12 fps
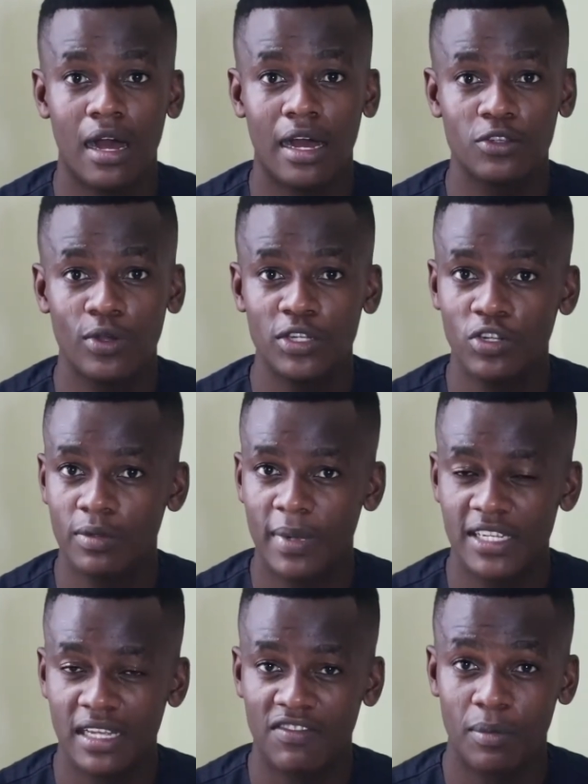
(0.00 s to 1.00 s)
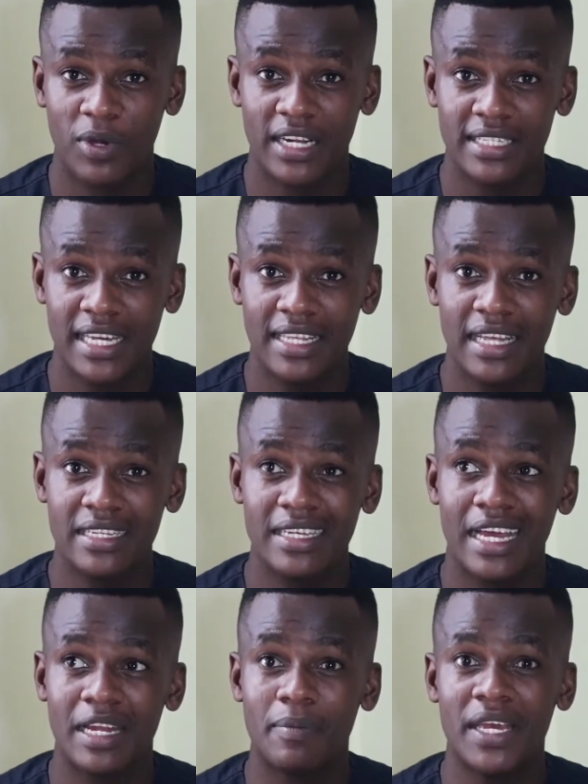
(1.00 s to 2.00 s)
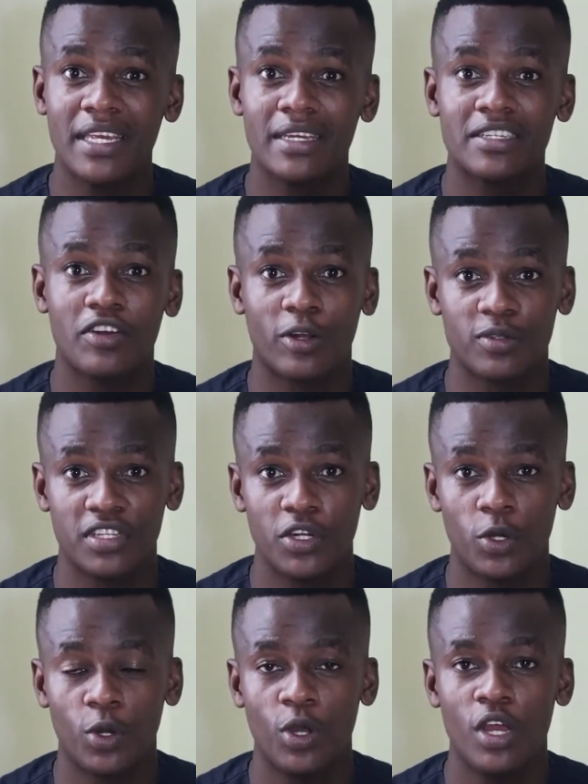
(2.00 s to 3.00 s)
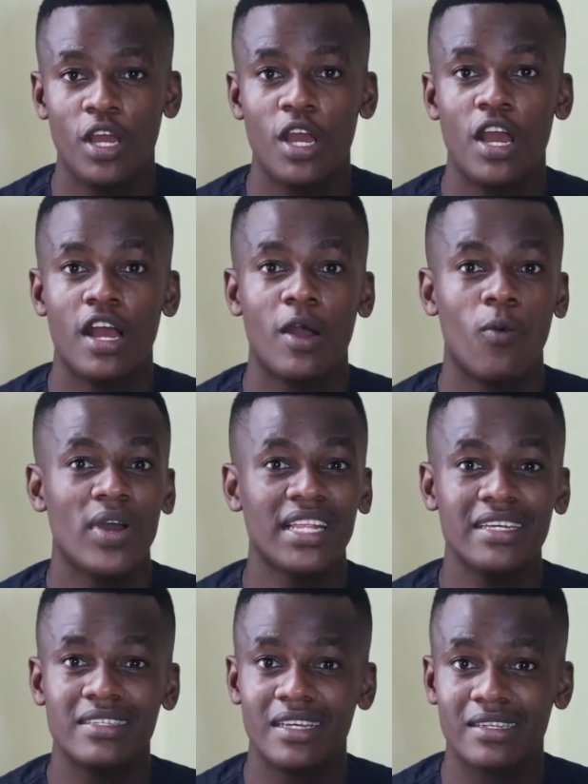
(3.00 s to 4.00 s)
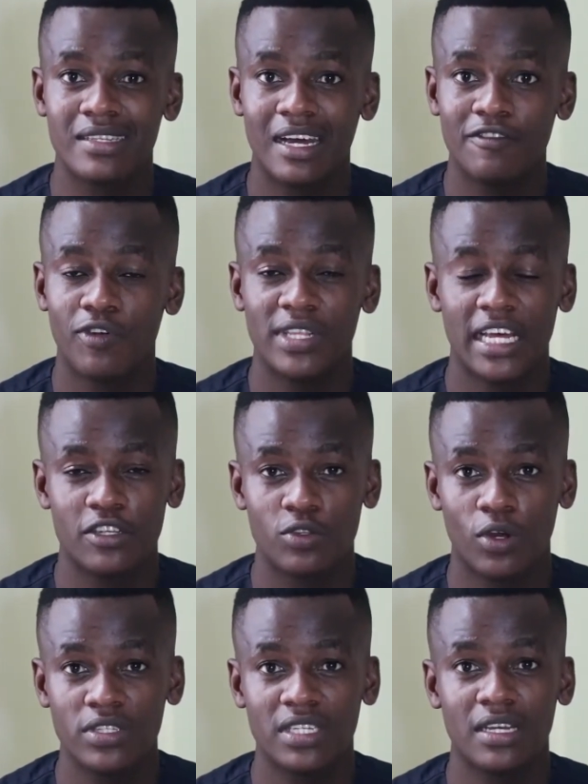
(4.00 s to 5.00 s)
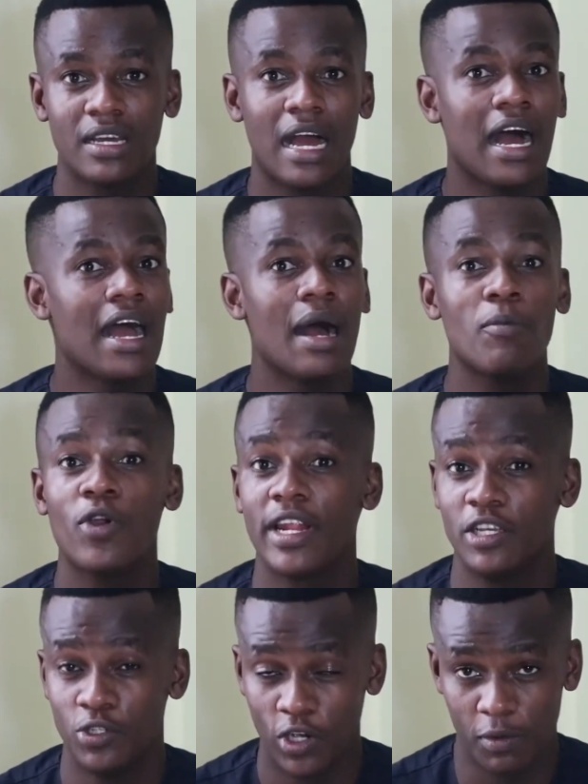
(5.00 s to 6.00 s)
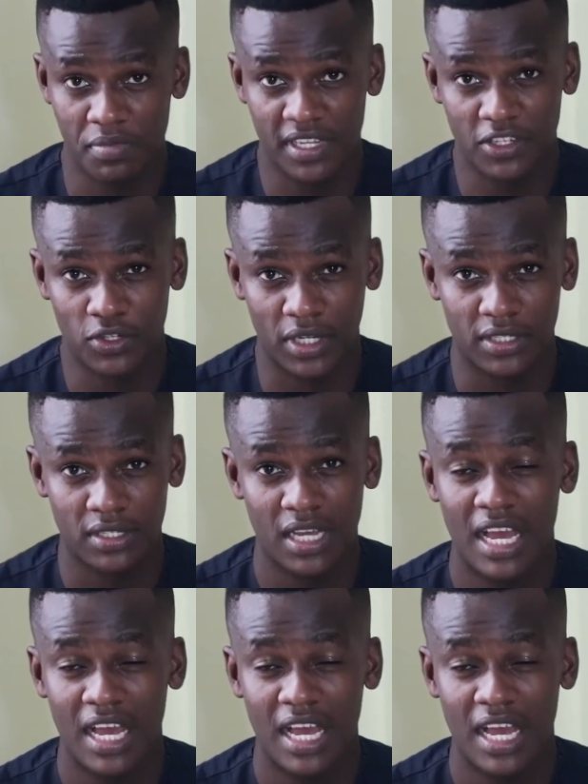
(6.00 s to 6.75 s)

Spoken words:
So I told myself I'm going to take that year and make it ground zero. Whether it's the staff, whether it's not, I'm going to enjoy obstetrics.